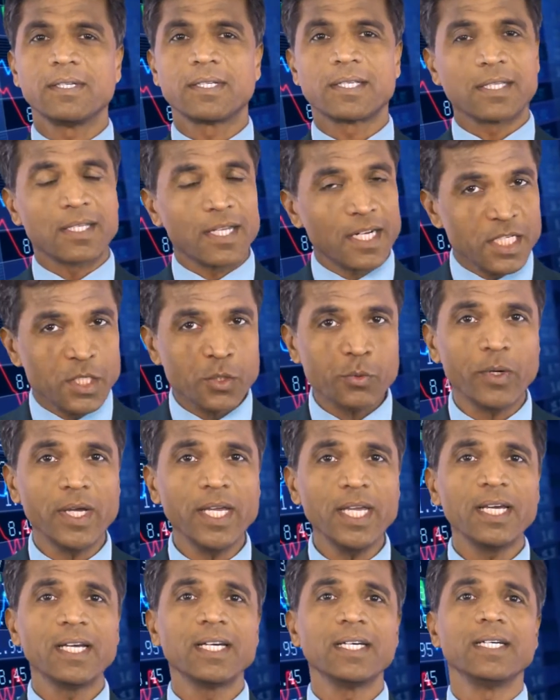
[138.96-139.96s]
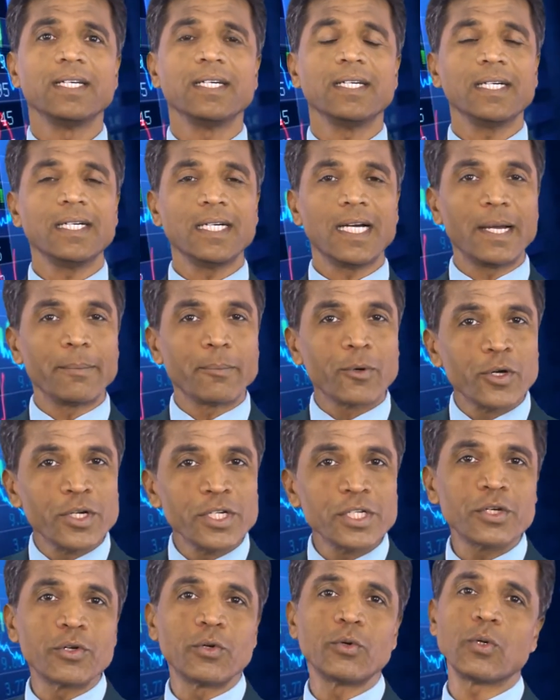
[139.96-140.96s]
That's why I'm
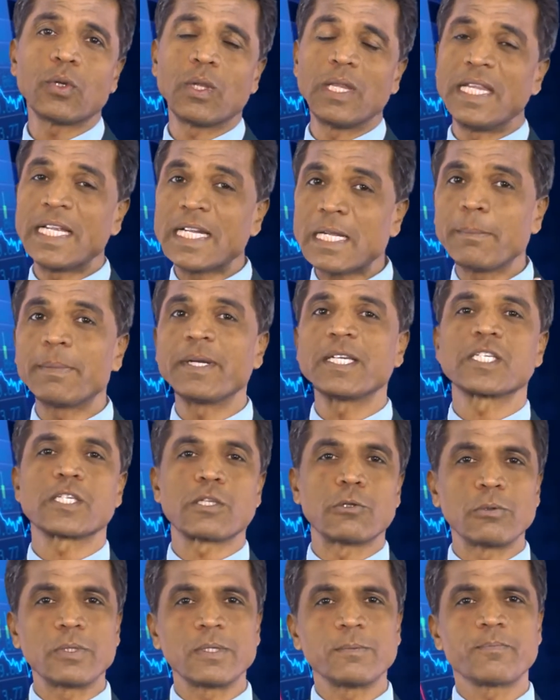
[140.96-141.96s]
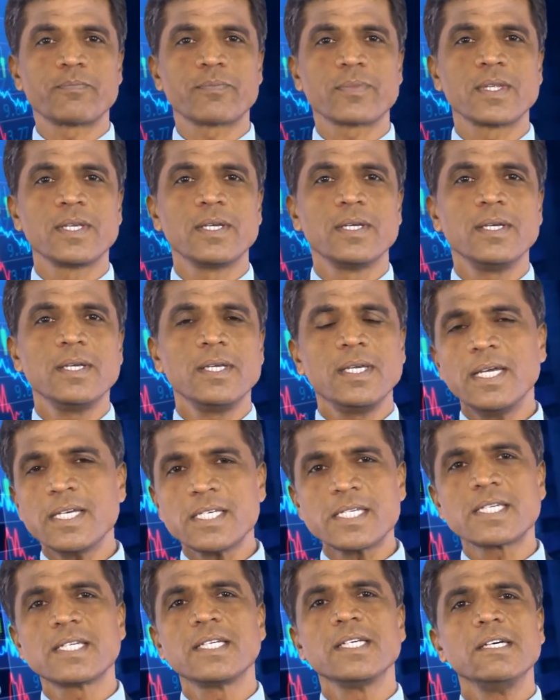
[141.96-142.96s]
going to go a little bit slowly.
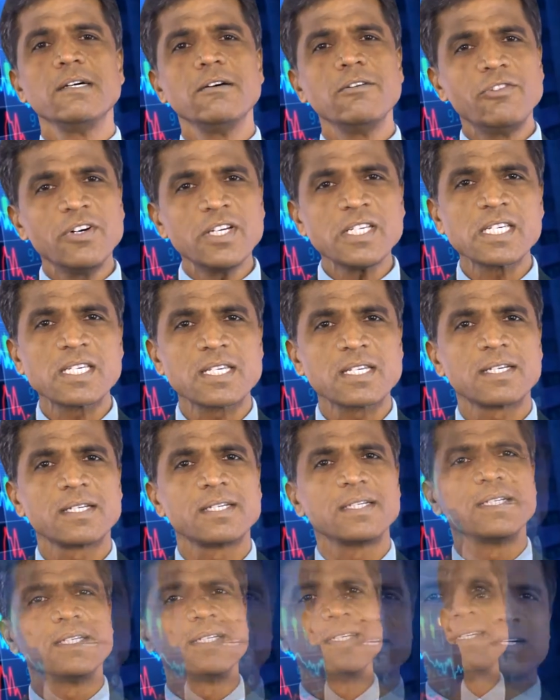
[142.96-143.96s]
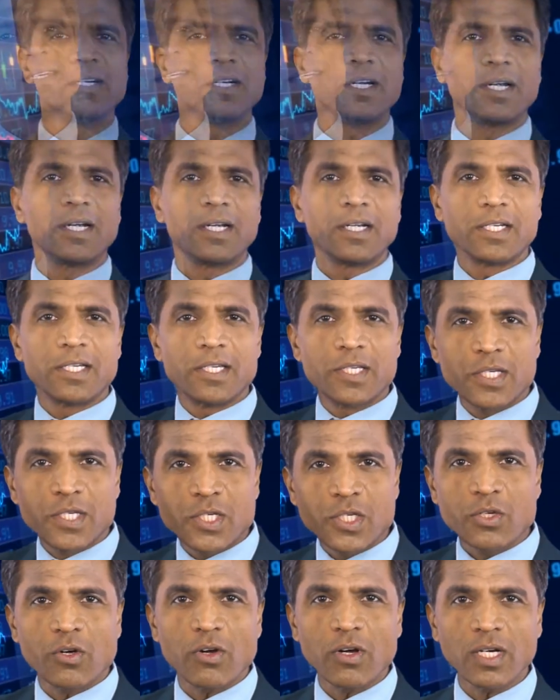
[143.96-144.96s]
Yes, first,
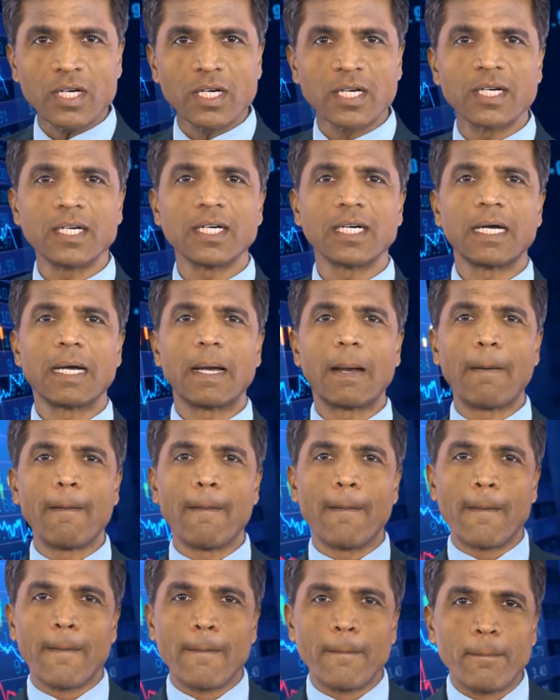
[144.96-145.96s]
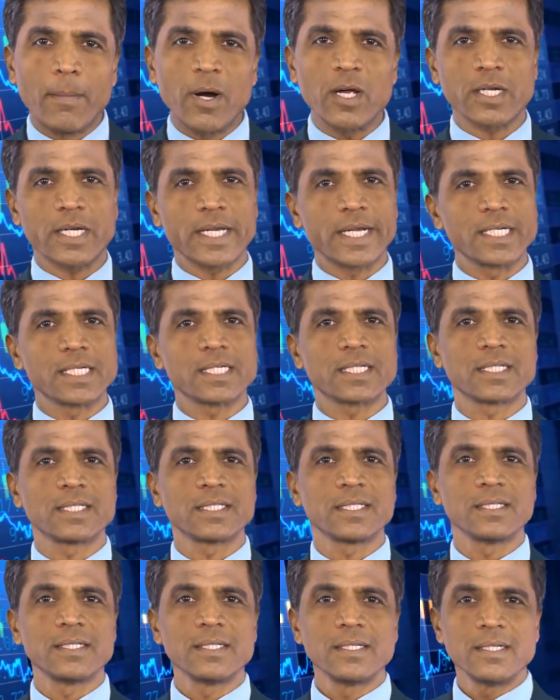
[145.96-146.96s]
stock market
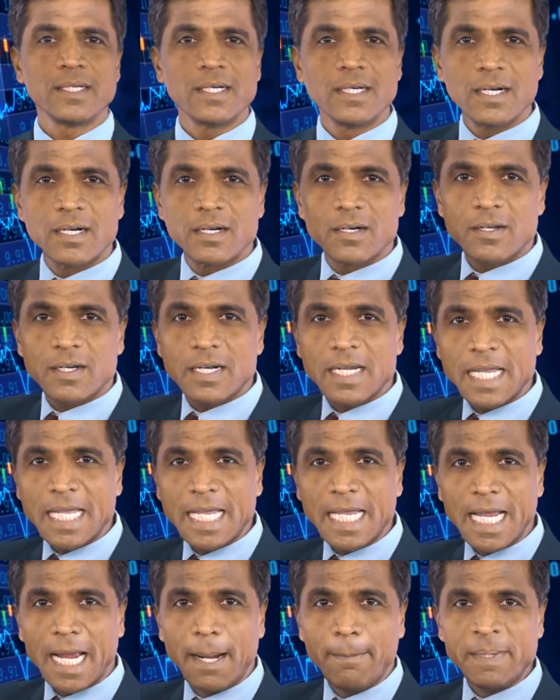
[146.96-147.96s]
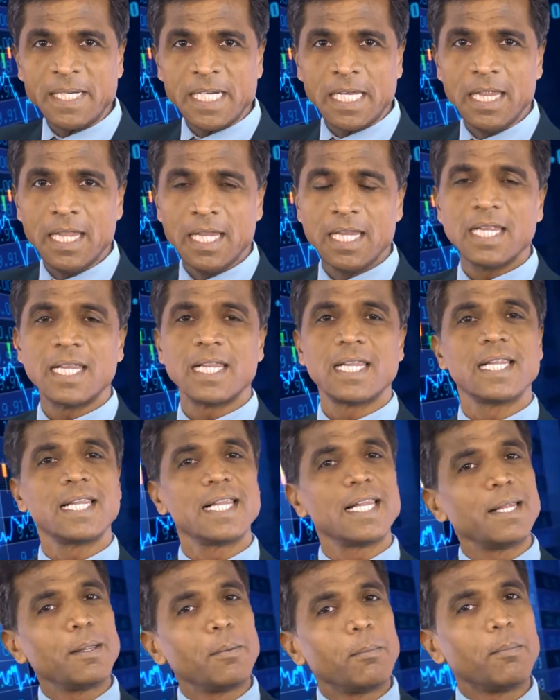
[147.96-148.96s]
or capital
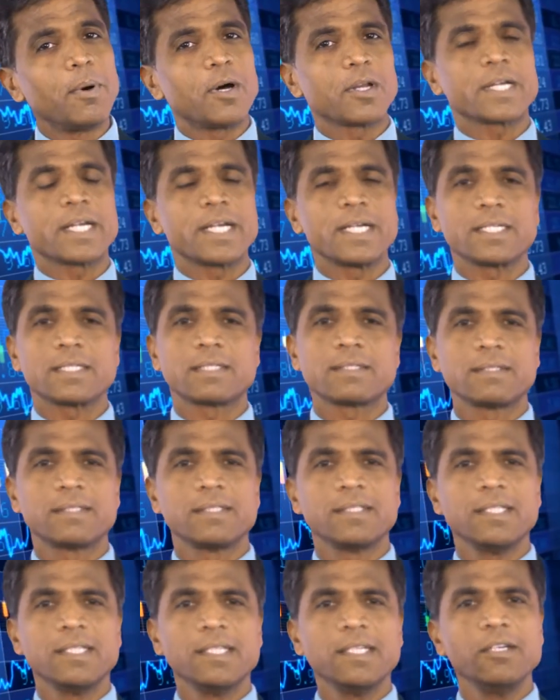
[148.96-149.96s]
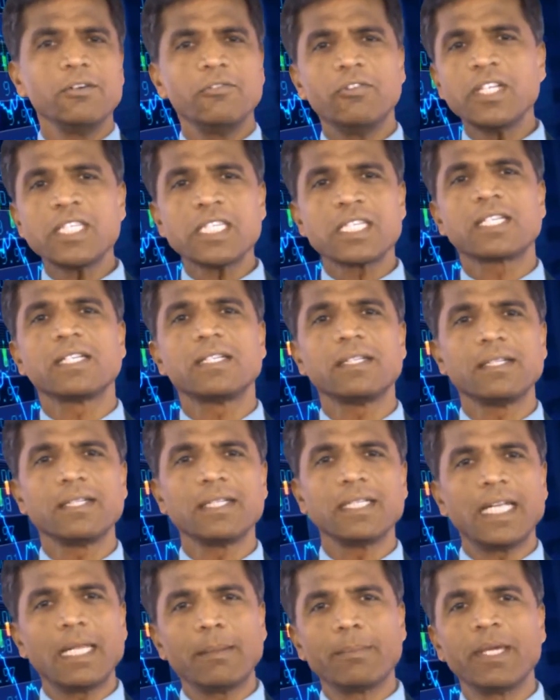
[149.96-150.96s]
market. First,
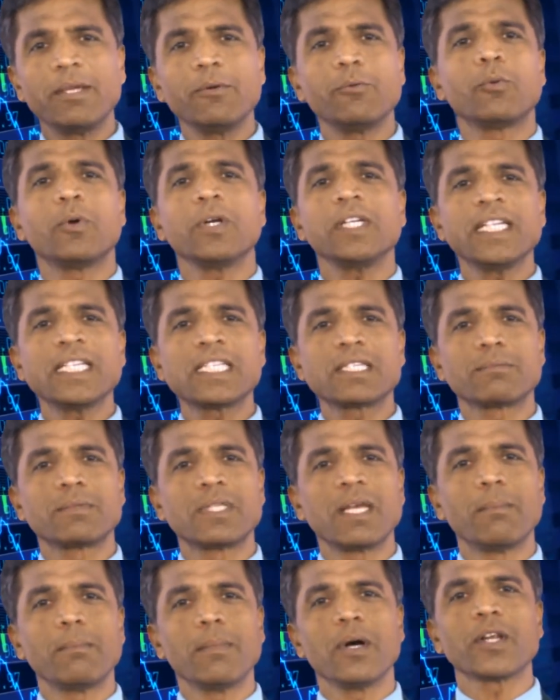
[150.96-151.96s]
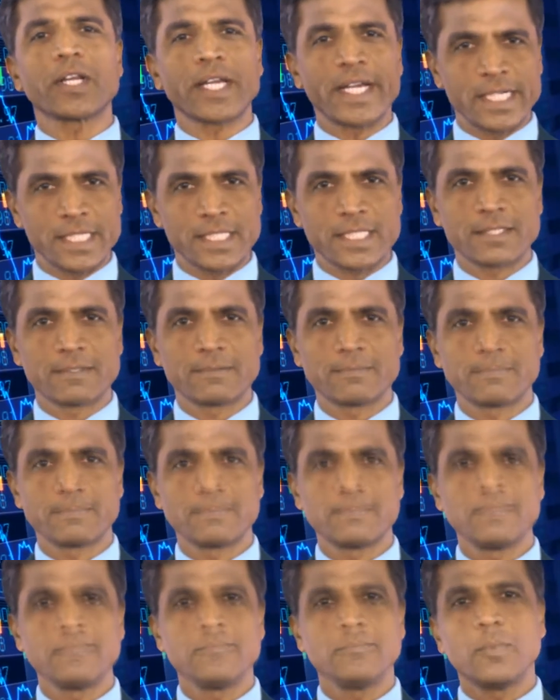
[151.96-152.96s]
tell me, what is the market?
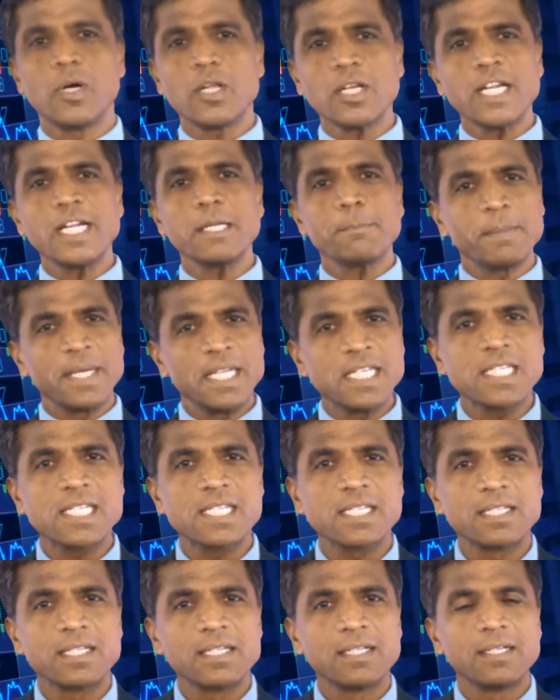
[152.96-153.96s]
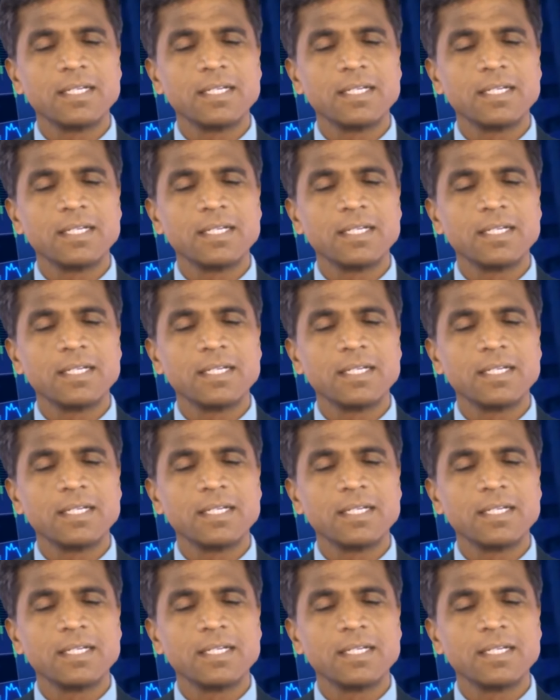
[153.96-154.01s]
Market means